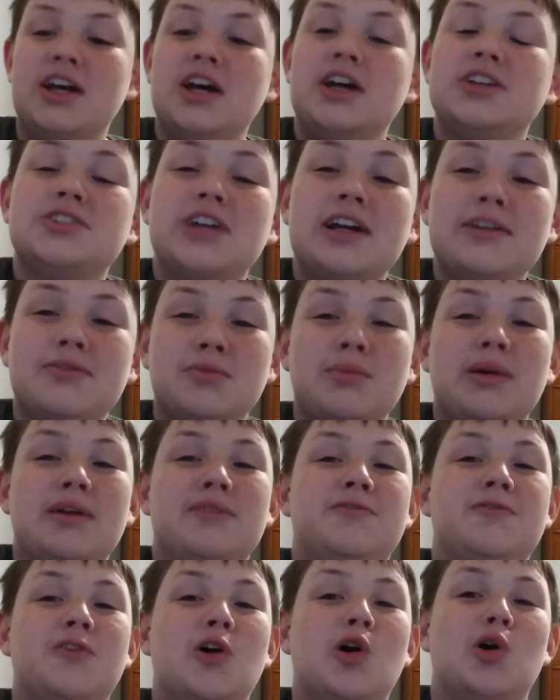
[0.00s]
aside from my
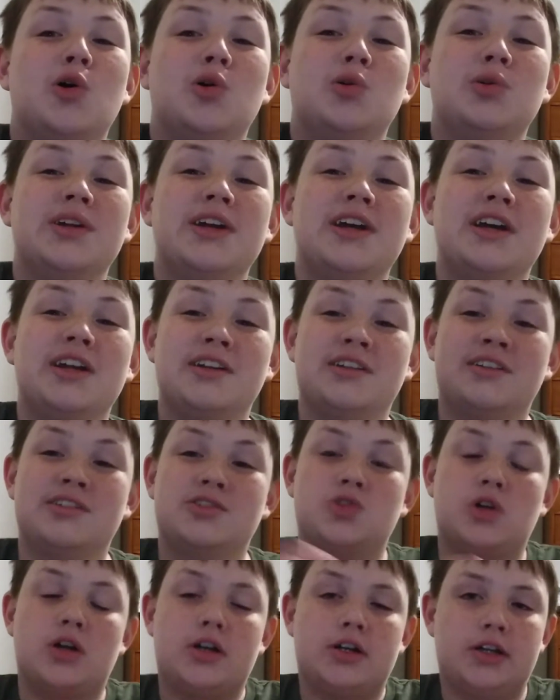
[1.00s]
phone and
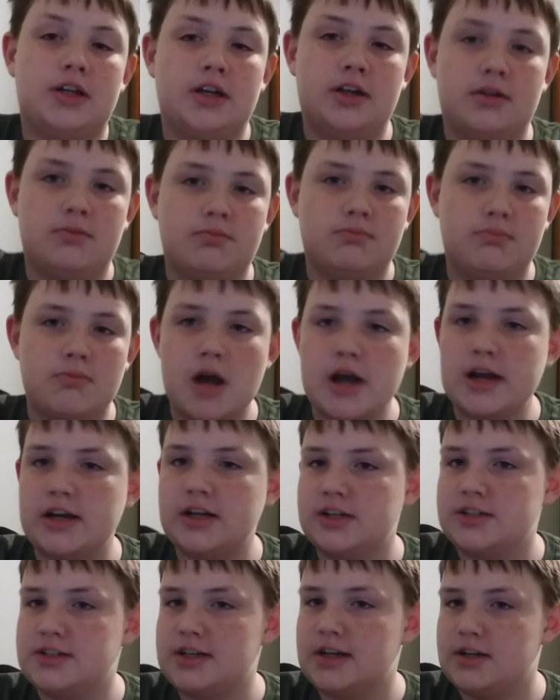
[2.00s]
trying to get my
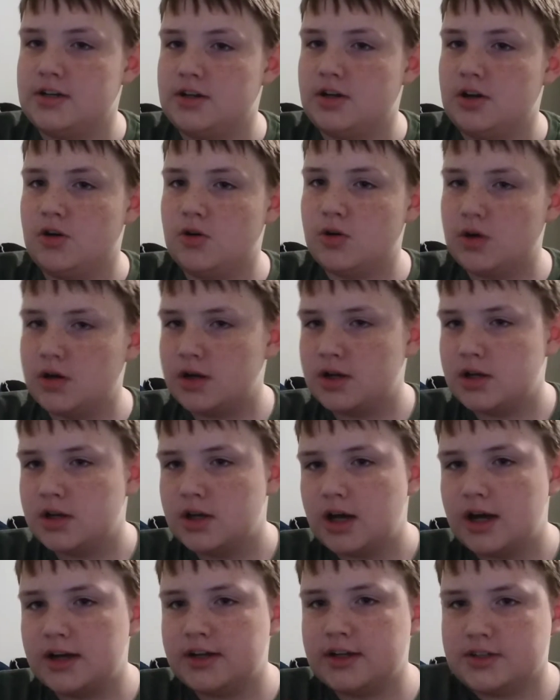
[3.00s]
Nintendo.
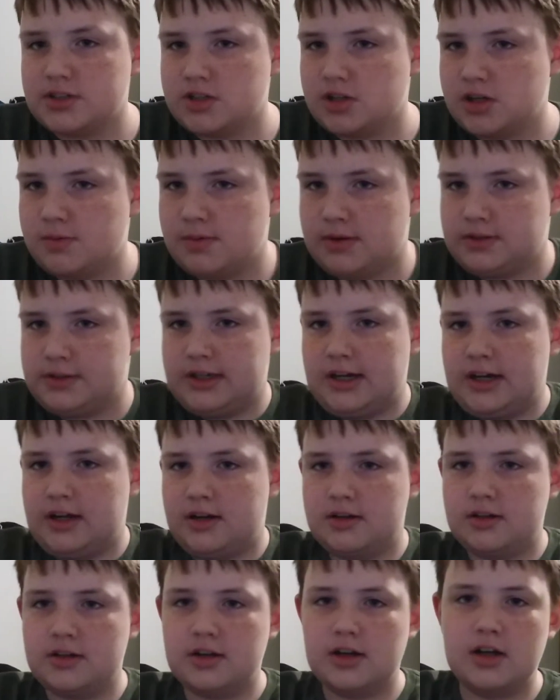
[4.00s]
I didn't tell you about that.